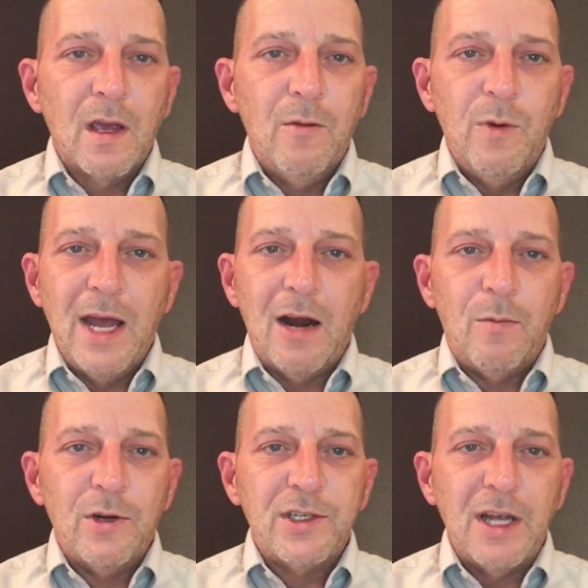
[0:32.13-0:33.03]
and we got
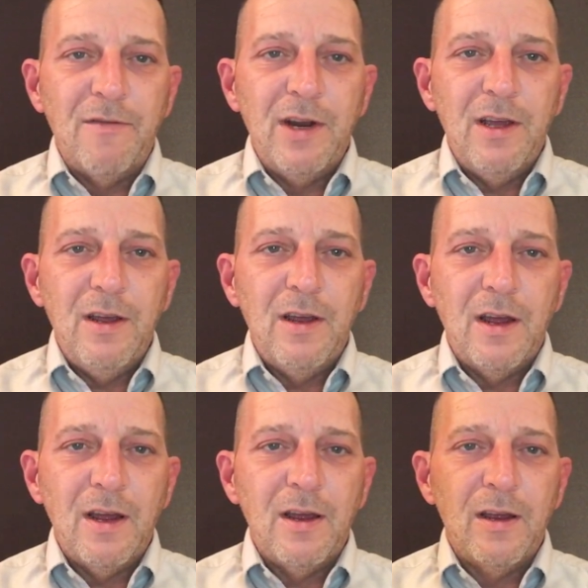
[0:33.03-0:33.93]
almost
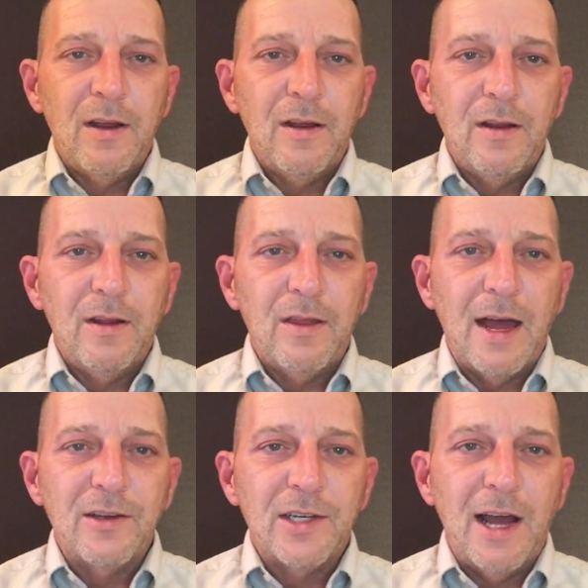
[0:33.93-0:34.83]

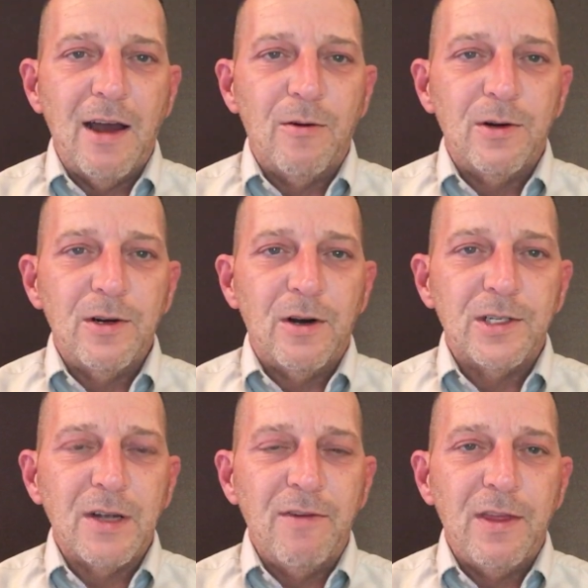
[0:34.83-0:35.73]
70,000 hour or
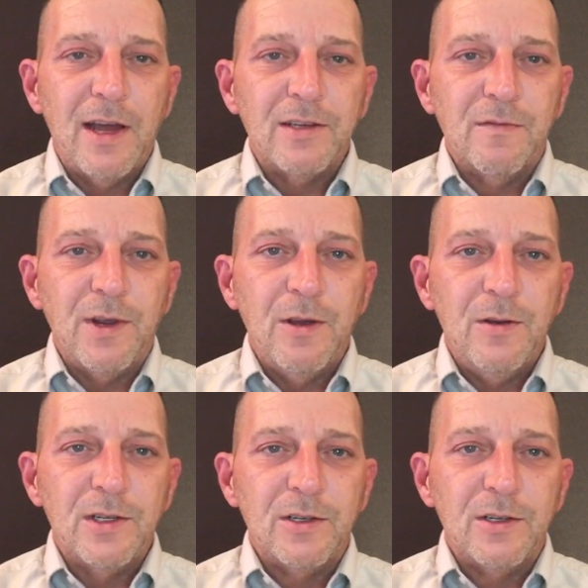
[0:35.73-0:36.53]
70,000 views.